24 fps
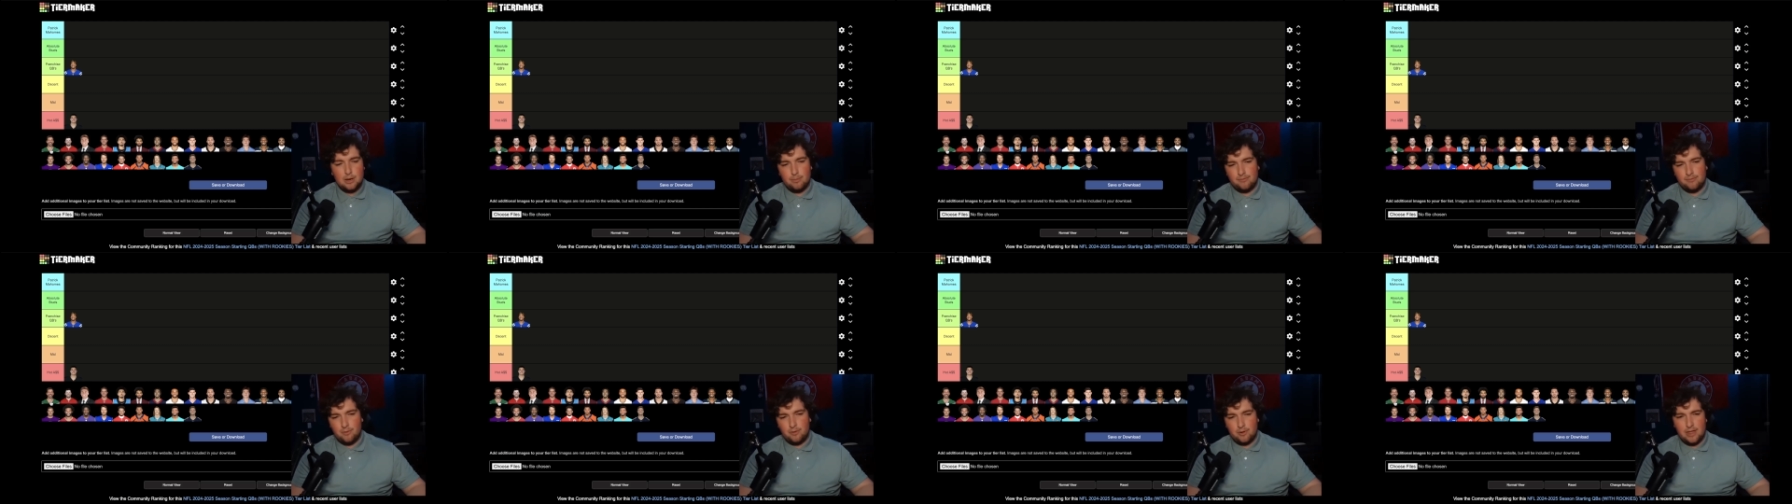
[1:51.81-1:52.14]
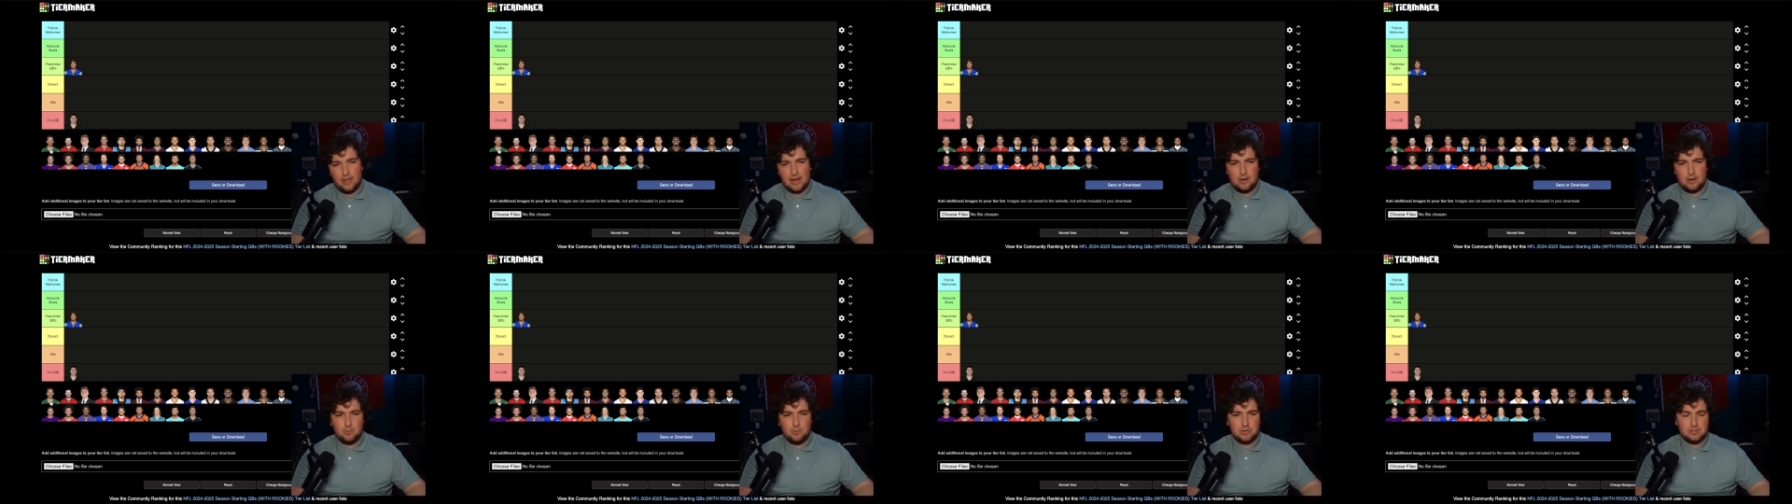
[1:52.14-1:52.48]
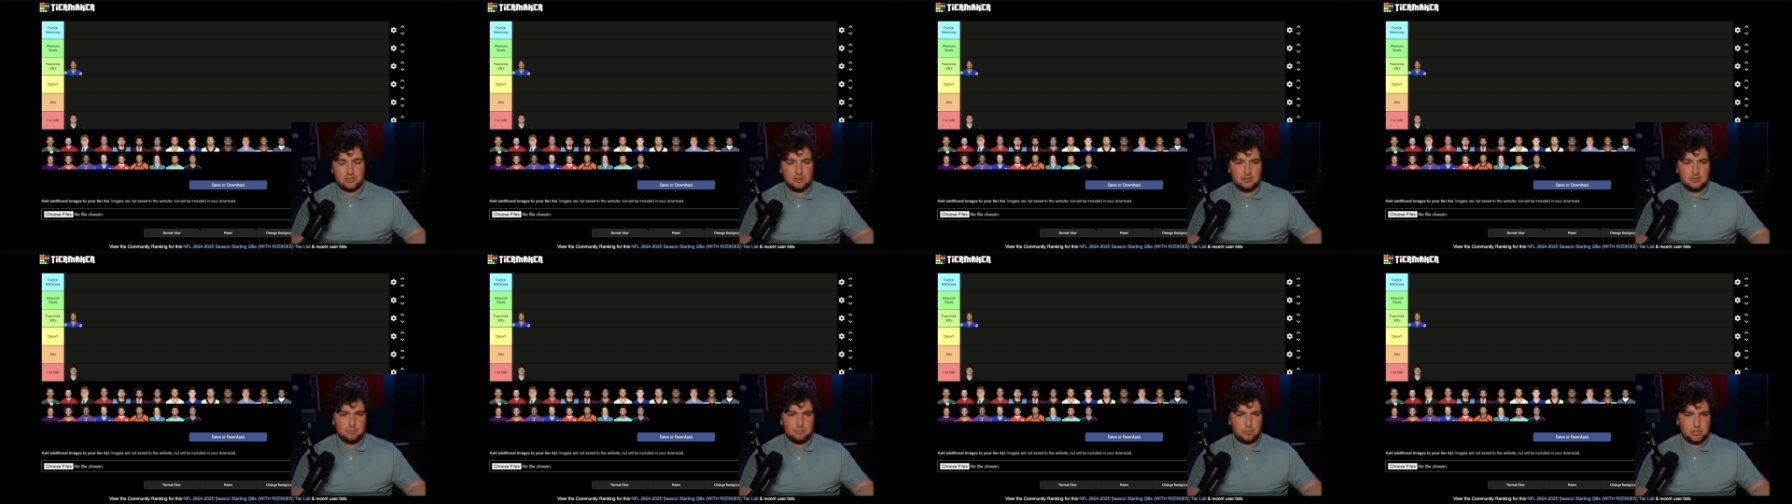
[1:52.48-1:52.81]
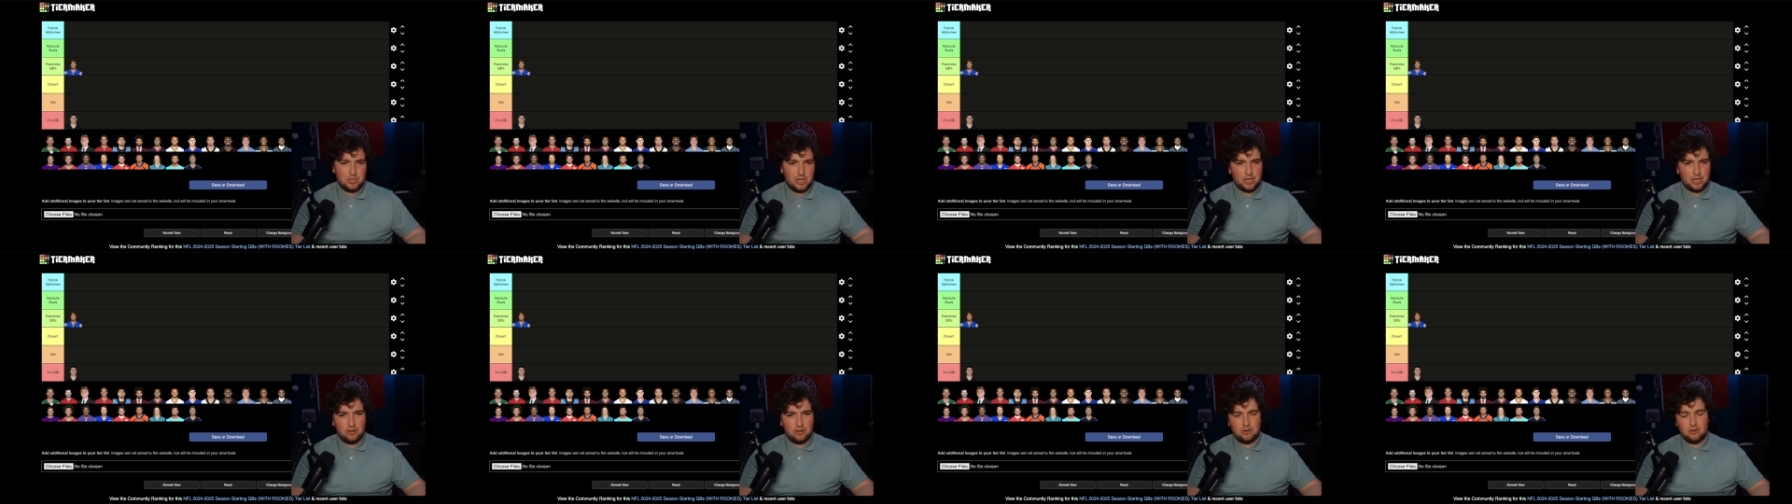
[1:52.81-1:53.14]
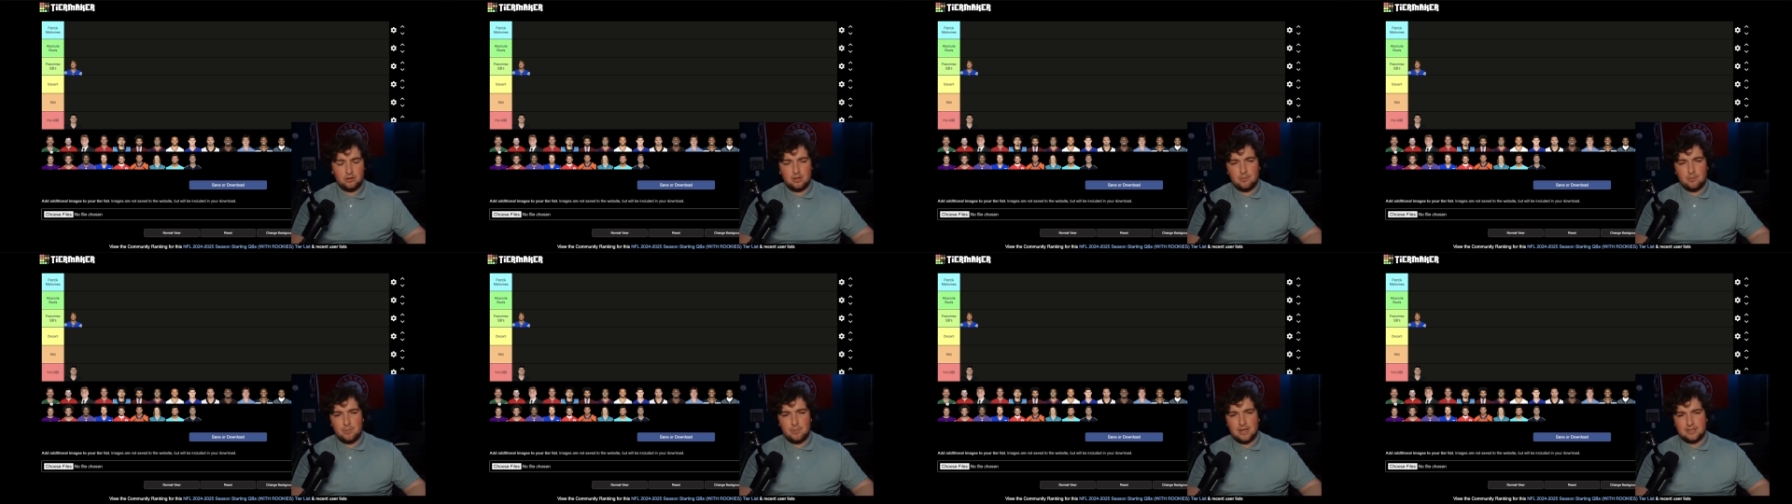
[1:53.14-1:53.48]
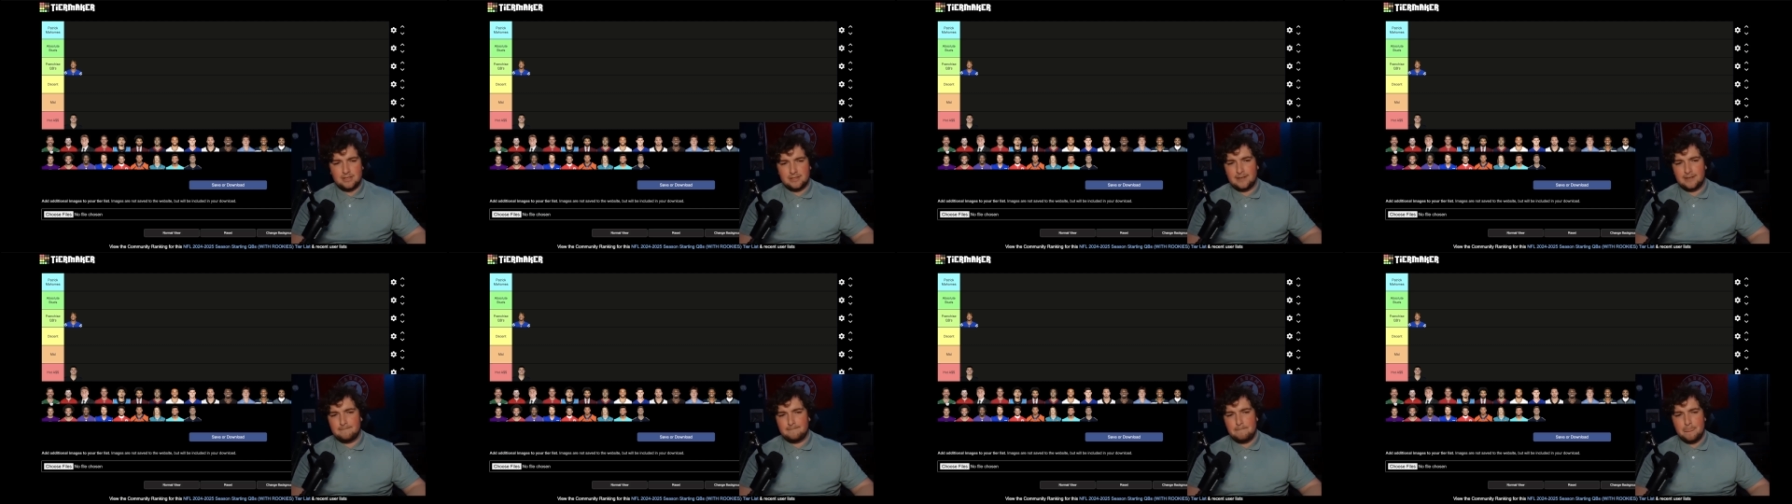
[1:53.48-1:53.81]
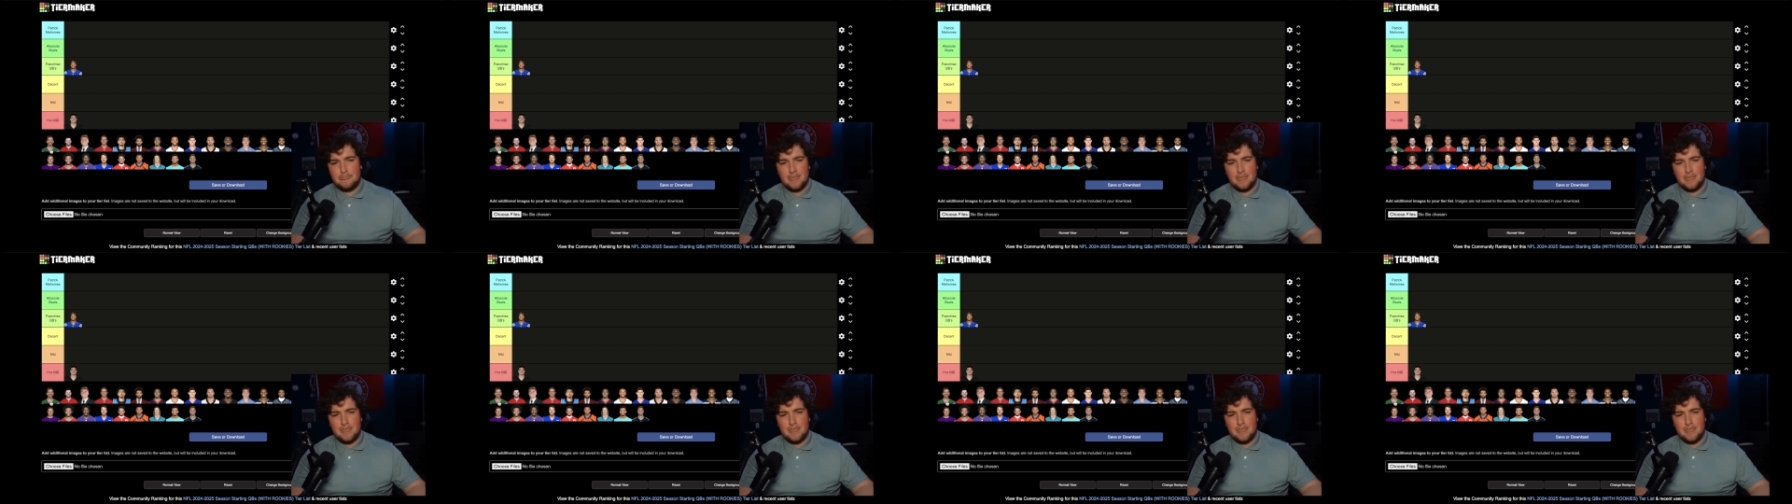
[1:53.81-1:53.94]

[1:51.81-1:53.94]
before that, he wasn't particularly amazing.